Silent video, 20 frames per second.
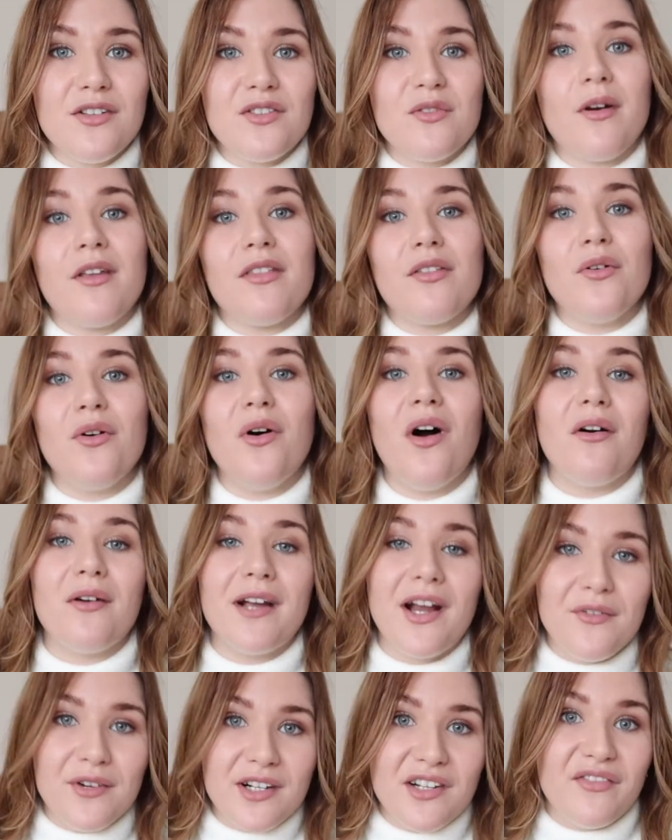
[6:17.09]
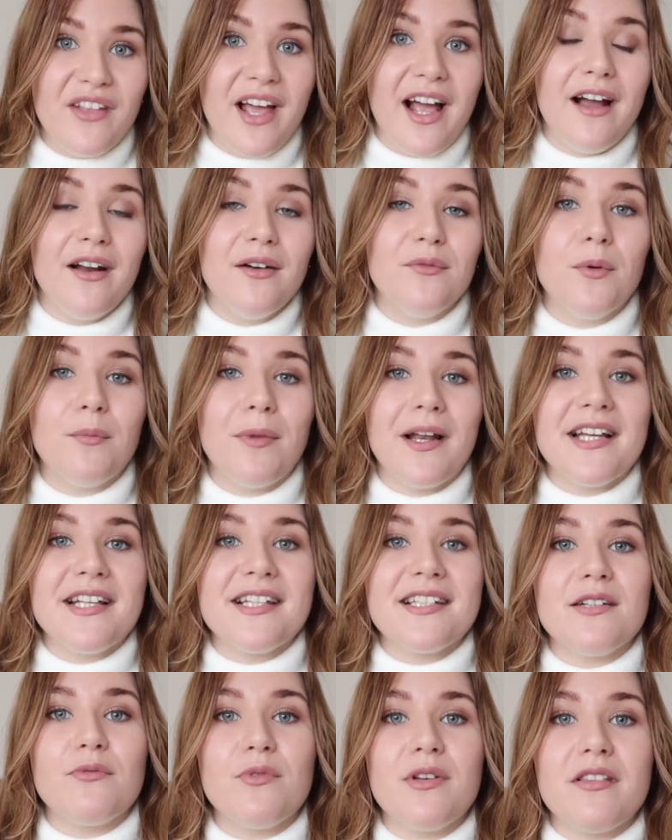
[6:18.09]
So I thought I'll get rid of that and
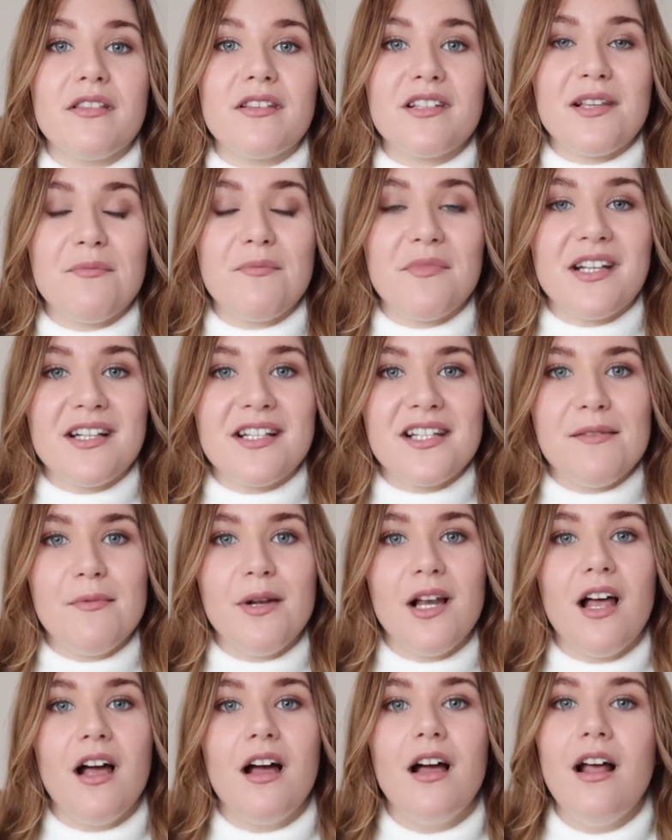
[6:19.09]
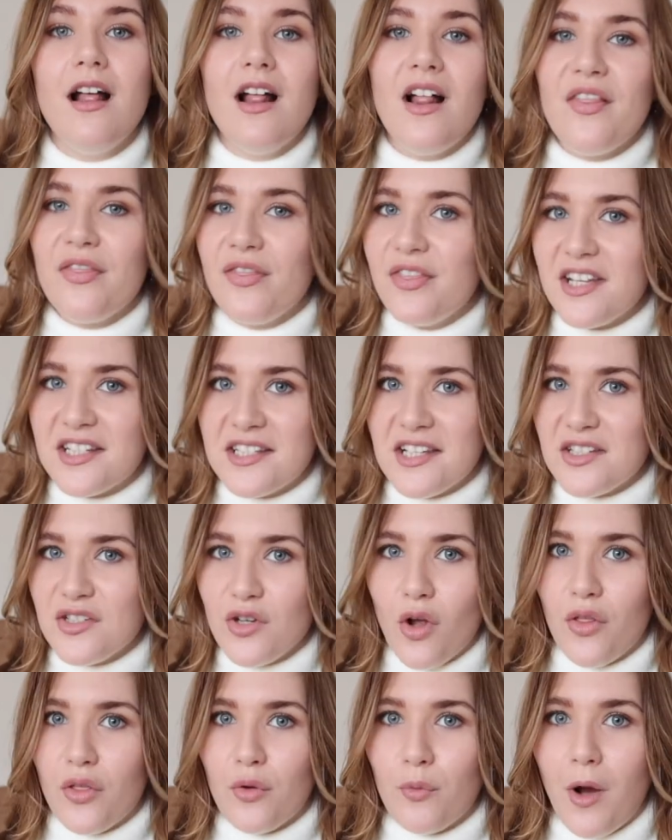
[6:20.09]
replace it with something similar. This is
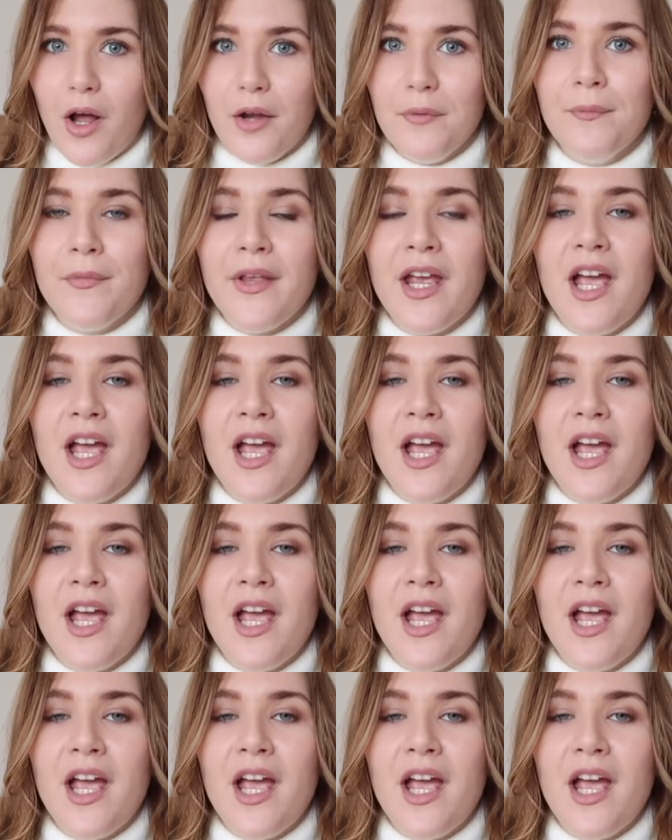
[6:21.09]
not the one.